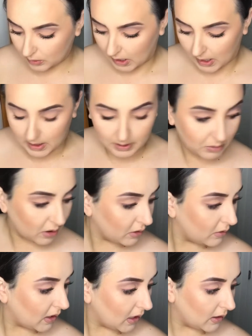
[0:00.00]
Okay, and I'm gonna
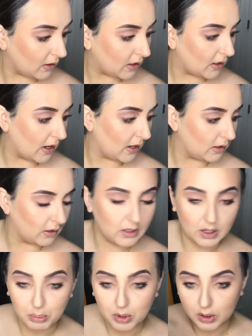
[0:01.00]
go in and add a
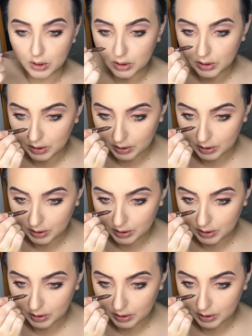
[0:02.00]
couple